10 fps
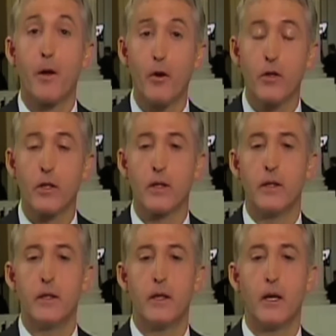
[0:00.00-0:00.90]

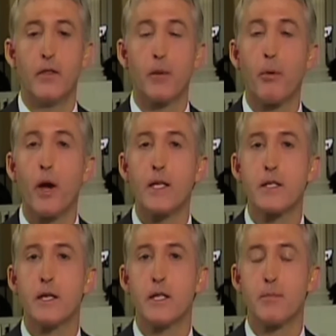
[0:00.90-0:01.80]
thirdly, uh, the
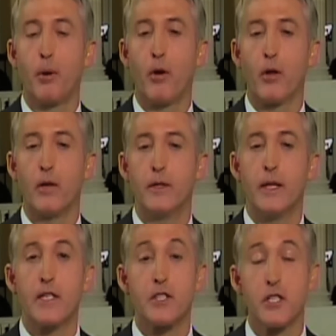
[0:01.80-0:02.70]
process part of
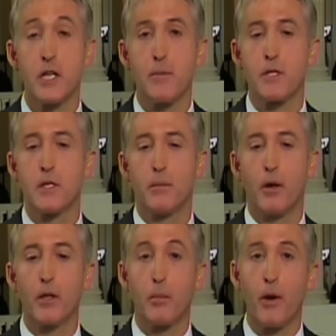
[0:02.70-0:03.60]
it. That's the substantive
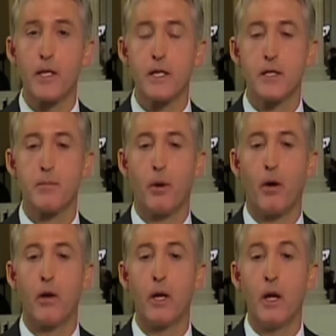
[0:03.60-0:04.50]
part. The process
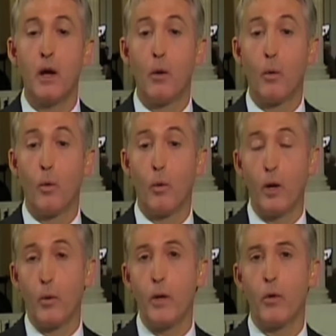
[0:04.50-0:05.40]
part,
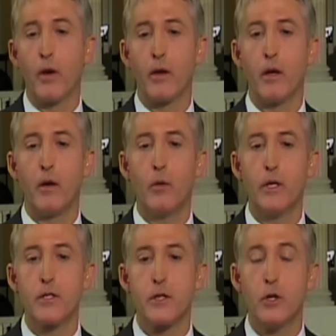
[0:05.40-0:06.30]
what we want to know
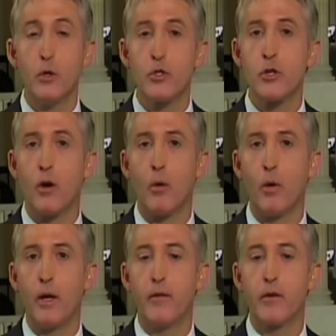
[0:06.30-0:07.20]
is who sought
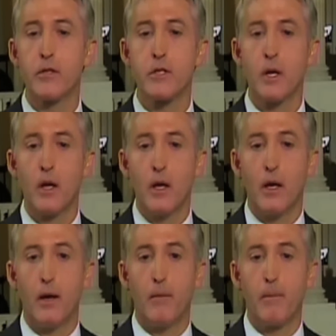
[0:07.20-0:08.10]
waivers,
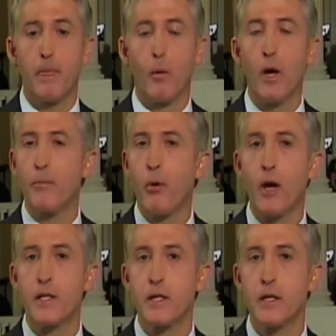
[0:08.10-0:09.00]
um, what
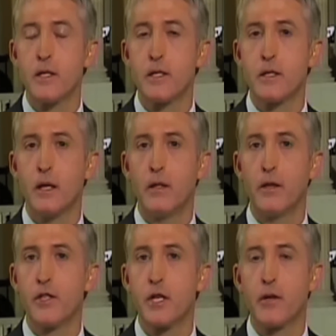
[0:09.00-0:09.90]
process uh,
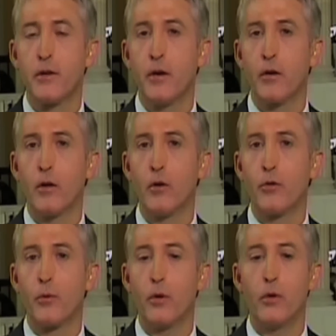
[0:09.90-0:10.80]
did the secretary go
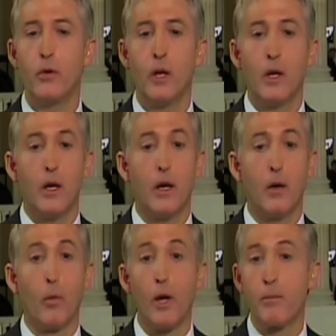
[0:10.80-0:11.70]
through,
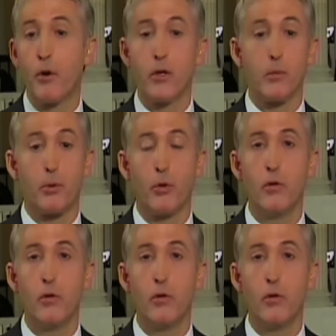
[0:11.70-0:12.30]
uh, what burden of